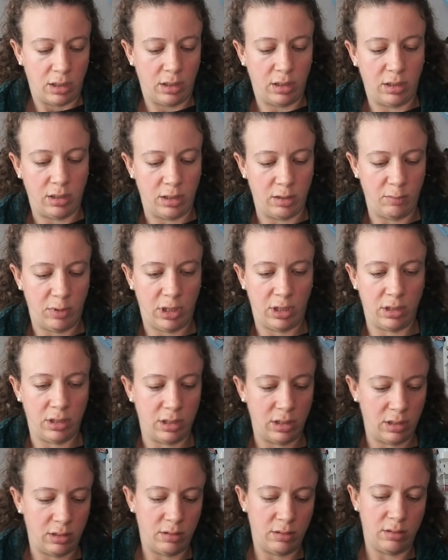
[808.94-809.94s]
give me a
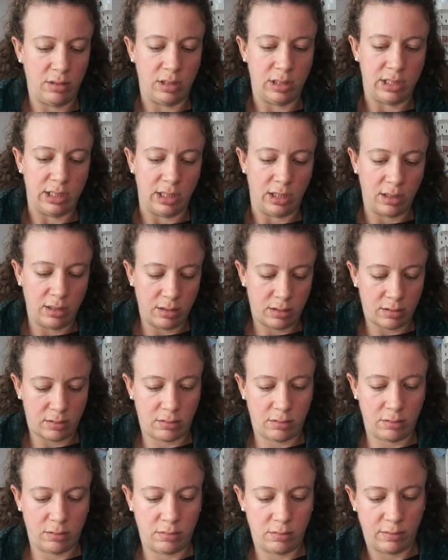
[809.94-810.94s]
second.
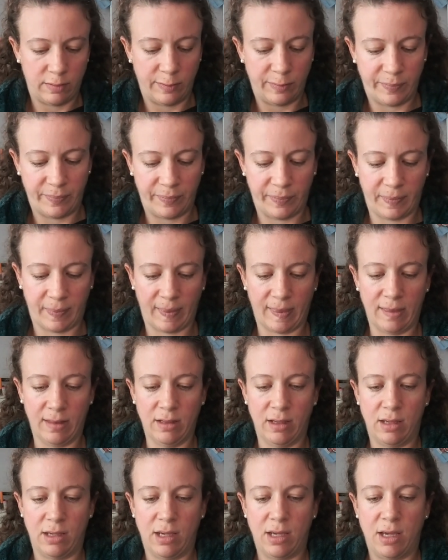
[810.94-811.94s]

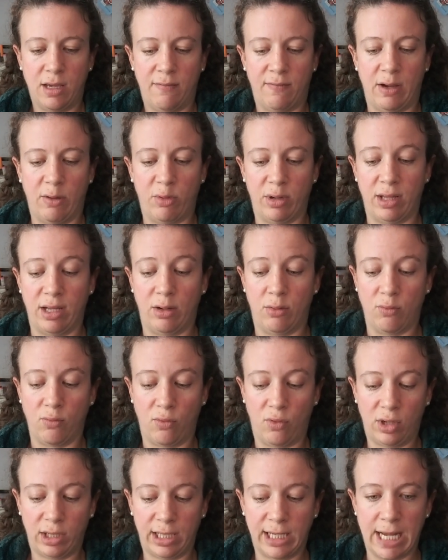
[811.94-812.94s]
If I would have like
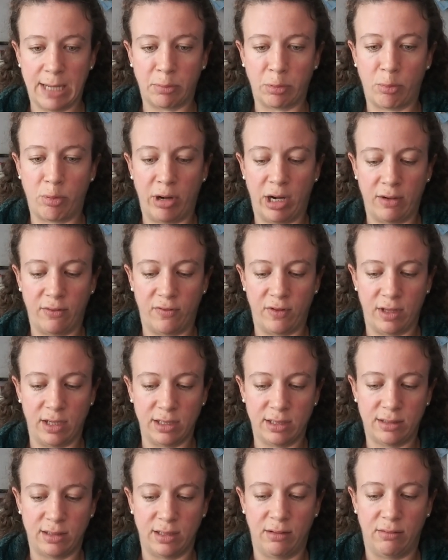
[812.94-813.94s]
really got prepared for
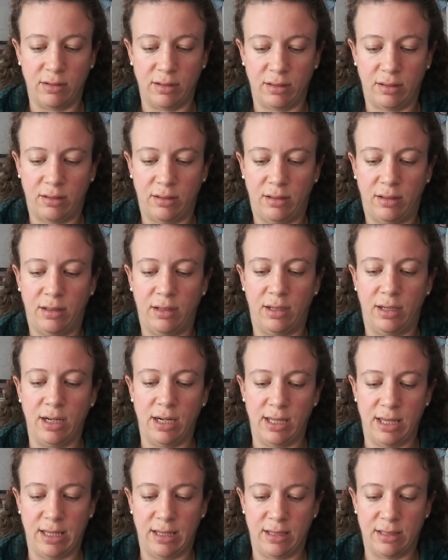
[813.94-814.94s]
this, I would have
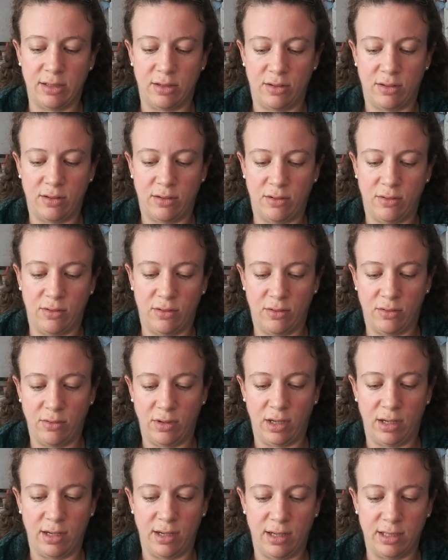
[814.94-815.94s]
gotten this
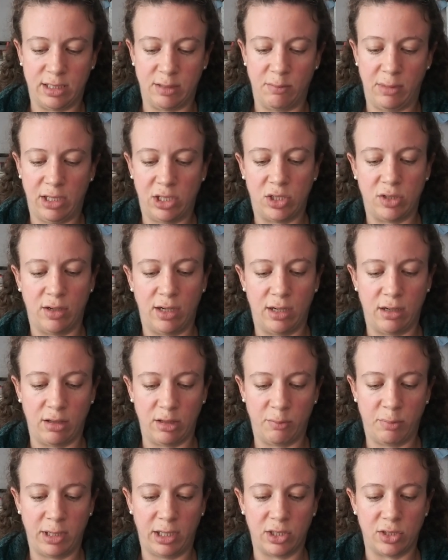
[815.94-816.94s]
organized and made sure I had all the
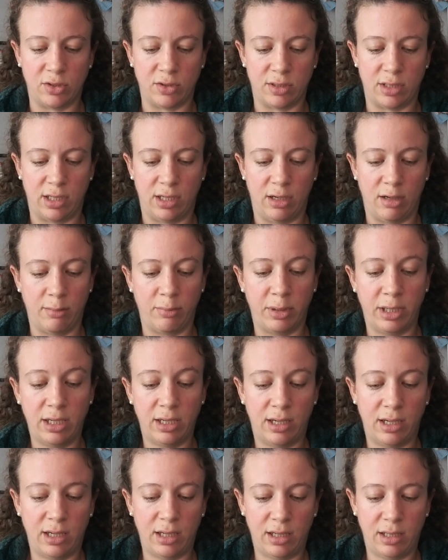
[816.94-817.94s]
pictures in here, but
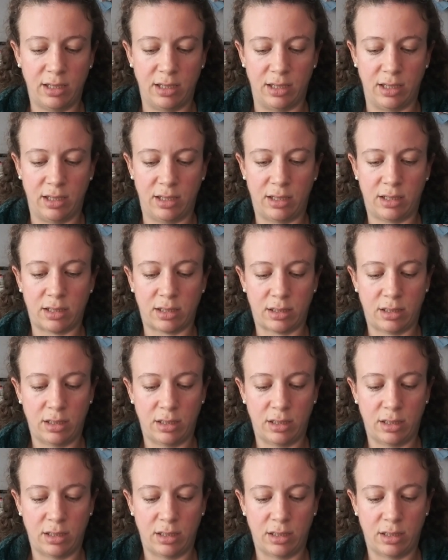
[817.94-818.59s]
I didn't.